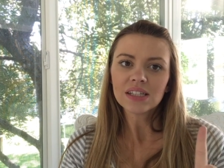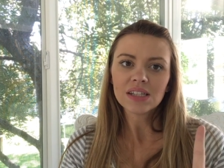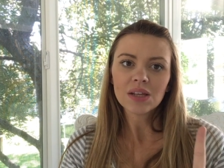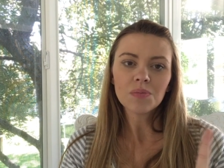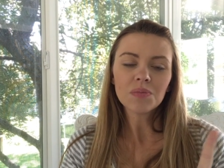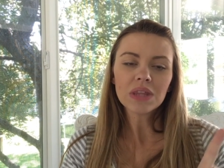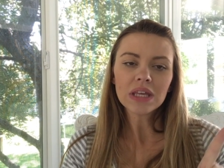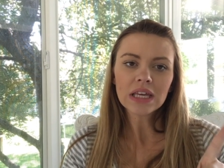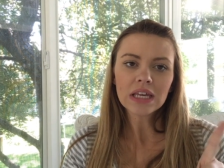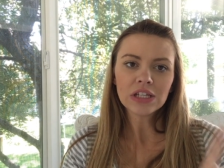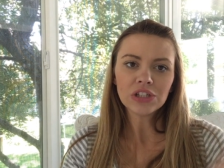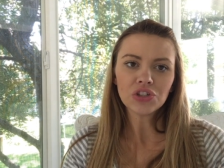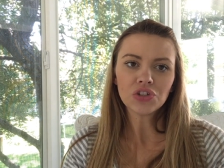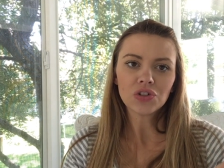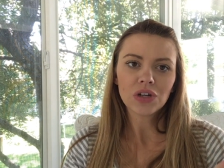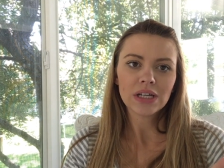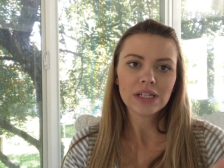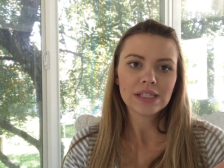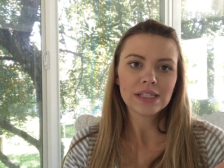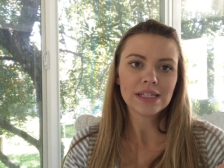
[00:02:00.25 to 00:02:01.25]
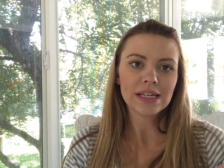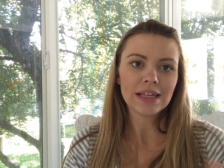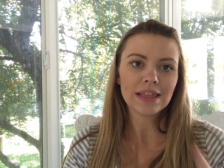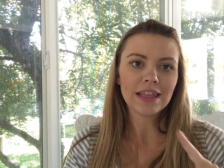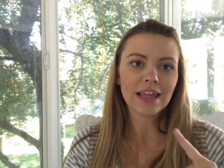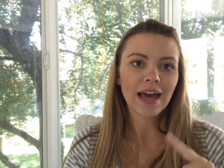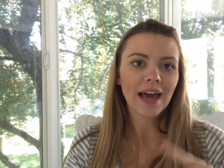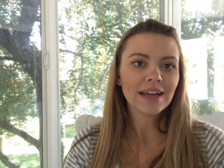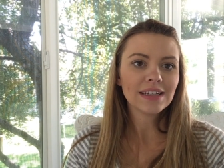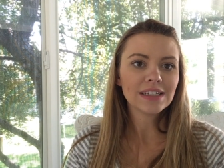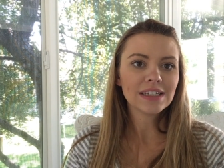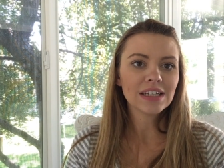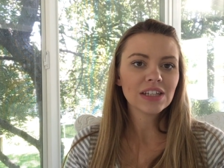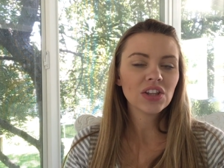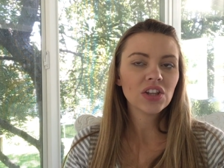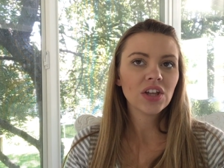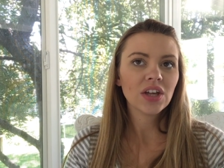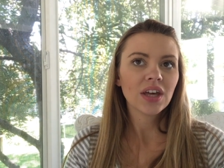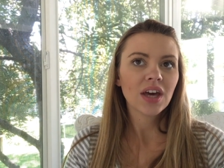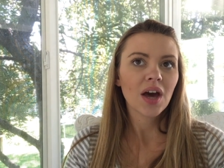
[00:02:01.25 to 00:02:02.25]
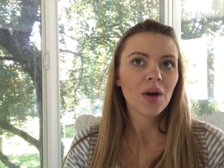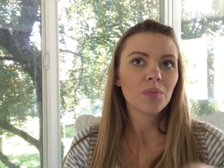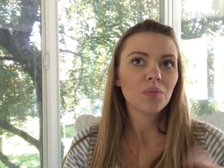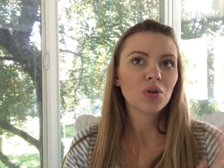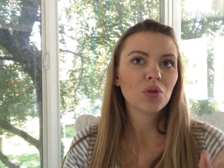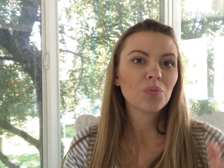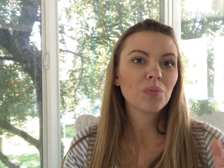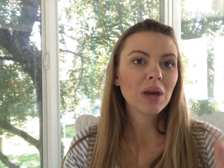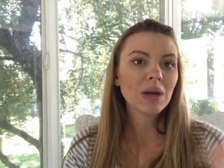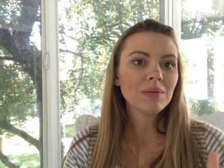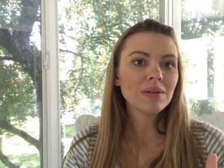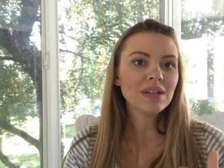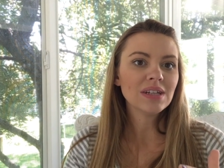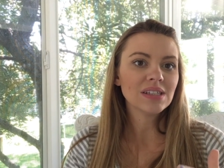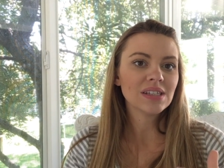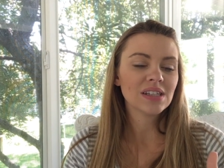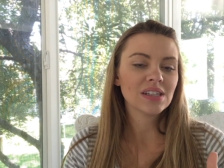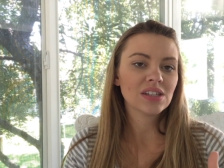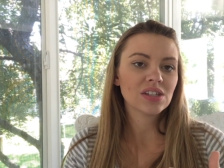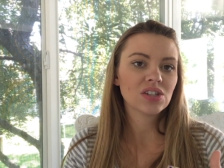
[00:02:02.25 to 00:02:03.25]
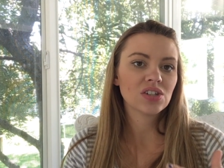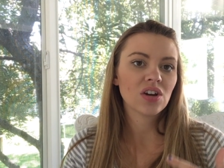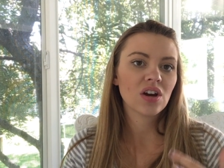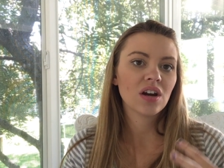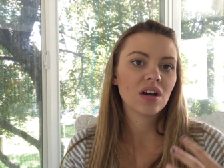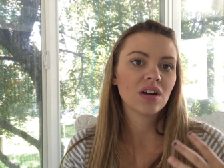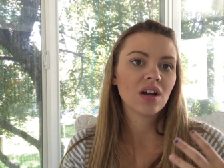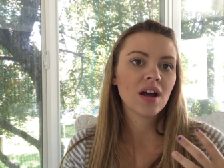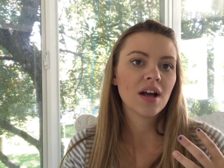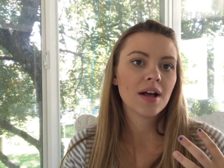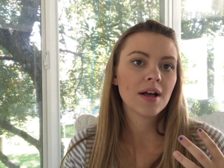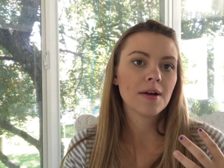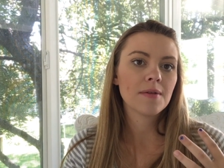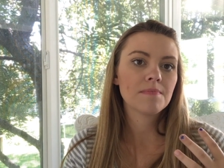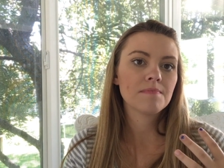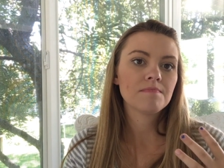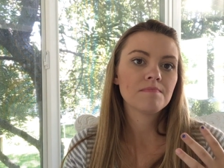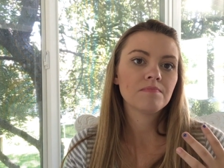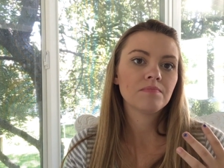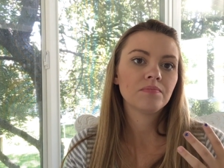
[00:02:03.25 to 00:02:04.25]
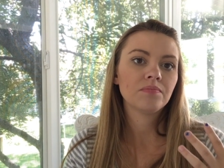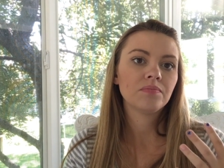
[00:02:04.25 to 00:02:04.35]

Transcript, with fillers: something interesting that I did look up, your baby doesn't start um,